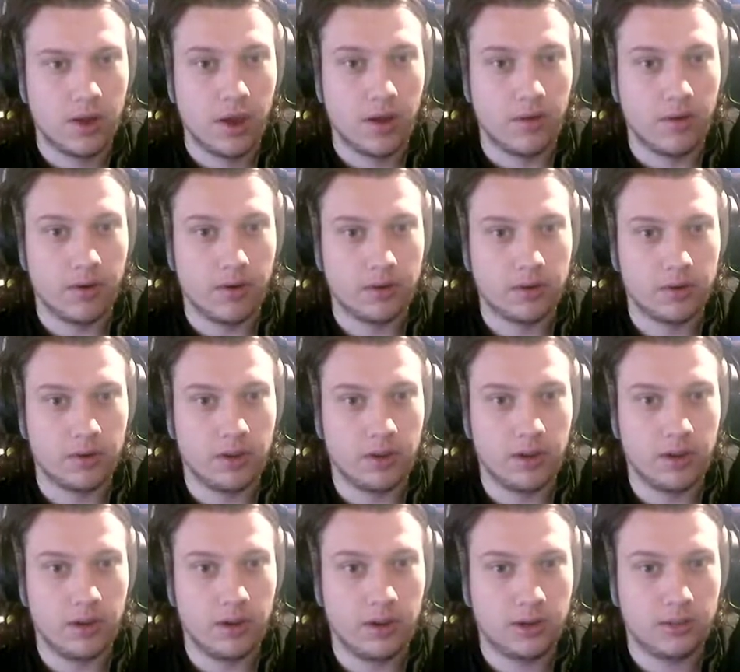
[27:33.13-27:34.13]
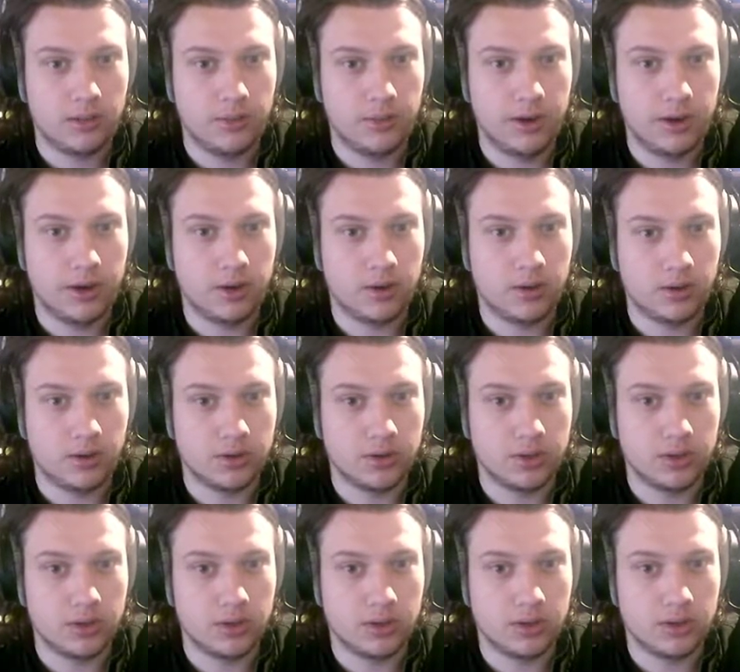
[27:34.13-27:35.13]
Right, so the splitting cost
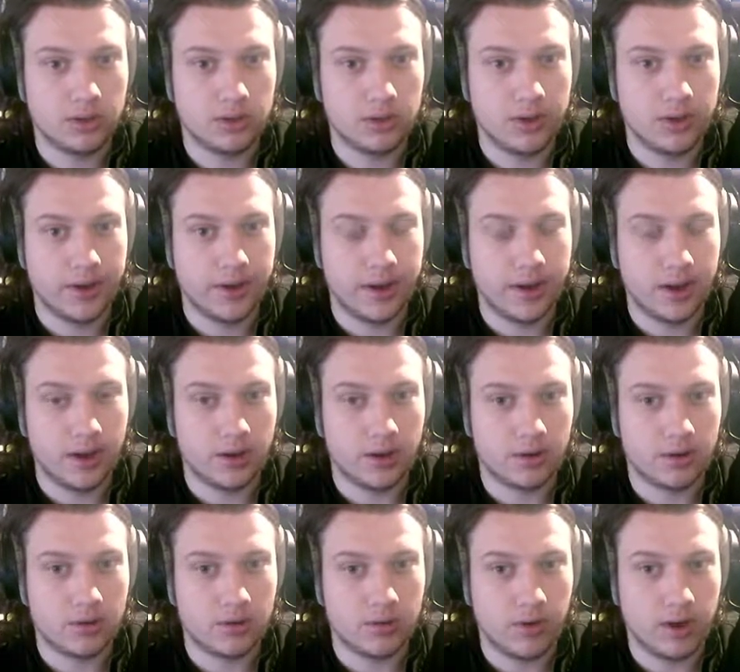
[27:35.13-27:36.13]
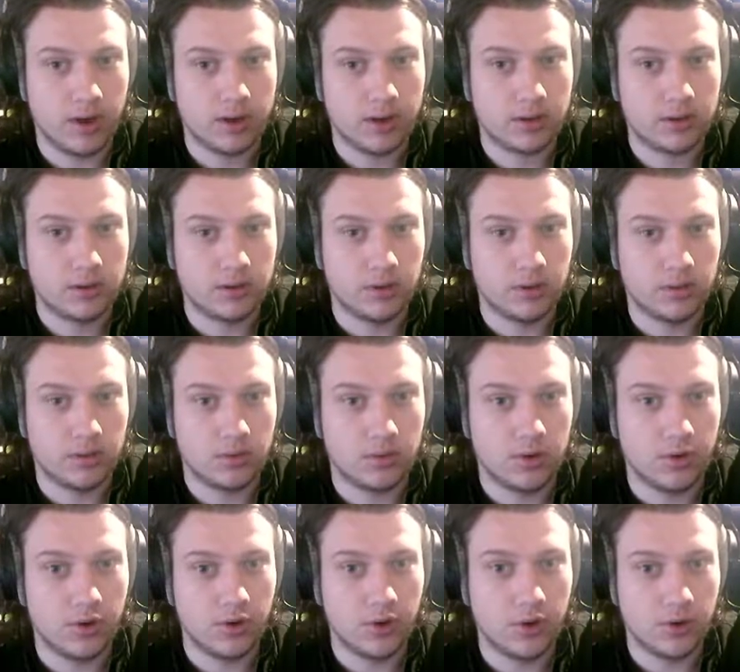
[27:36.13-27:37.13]
is here, correct? So
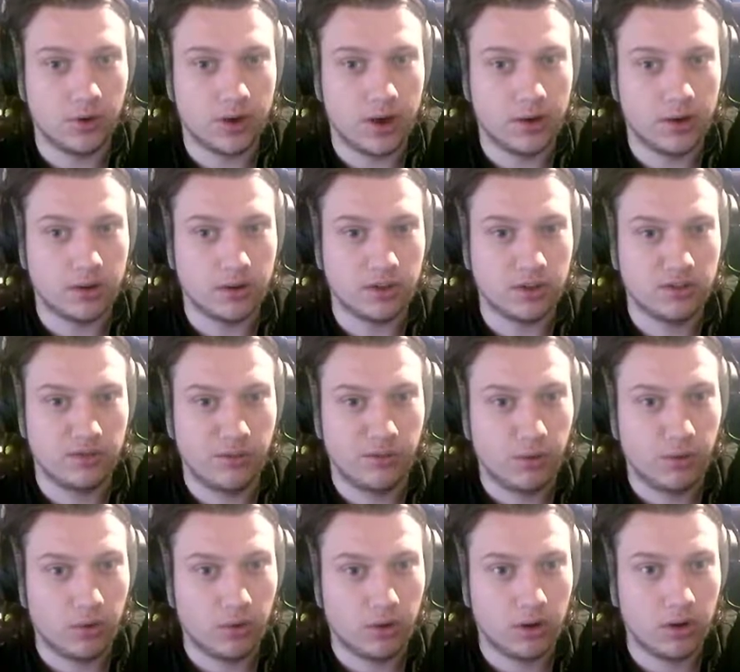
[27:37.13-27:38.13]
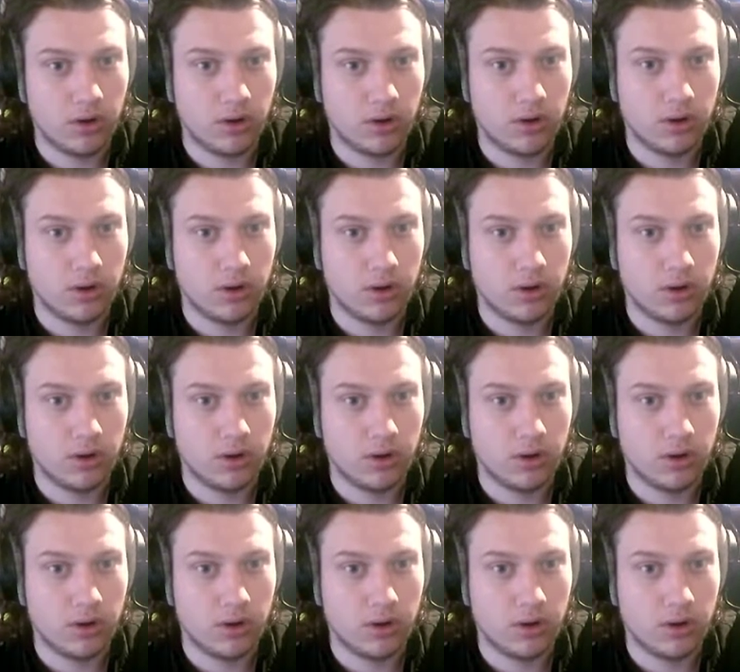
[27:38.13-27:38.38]
current node count is 4.